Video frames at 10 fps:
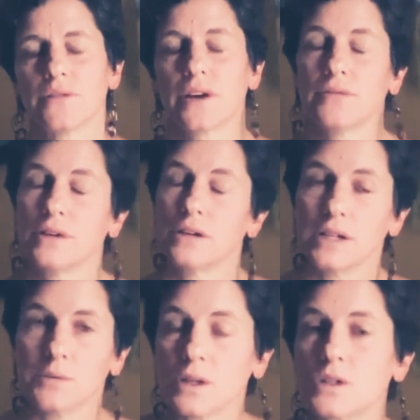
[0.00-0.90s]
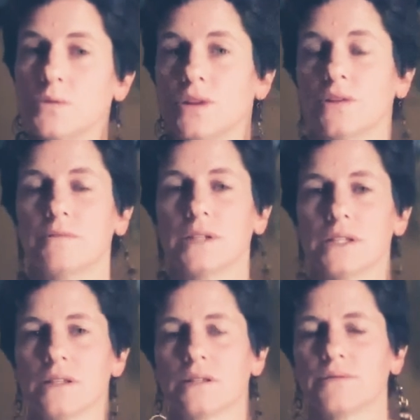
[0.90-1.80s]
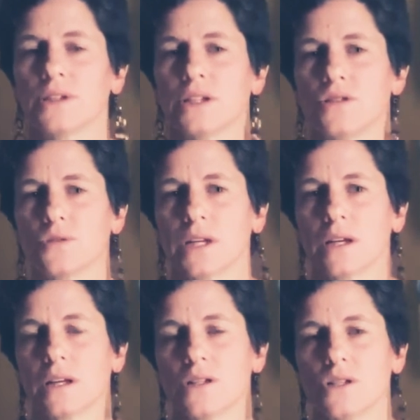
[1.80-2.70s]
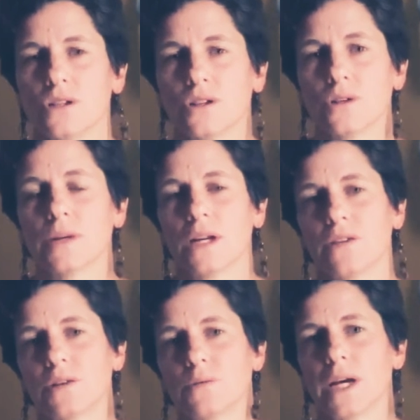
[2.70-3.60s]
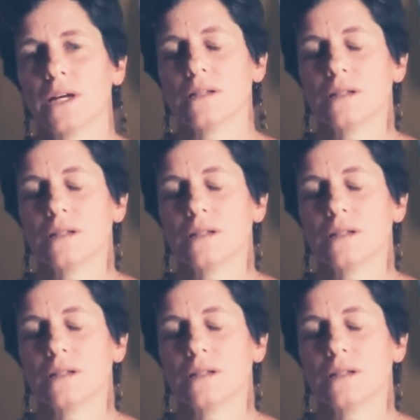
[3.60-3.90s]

if I haven't already worked with you in business, I'm really enjoying getting to know you in other ways.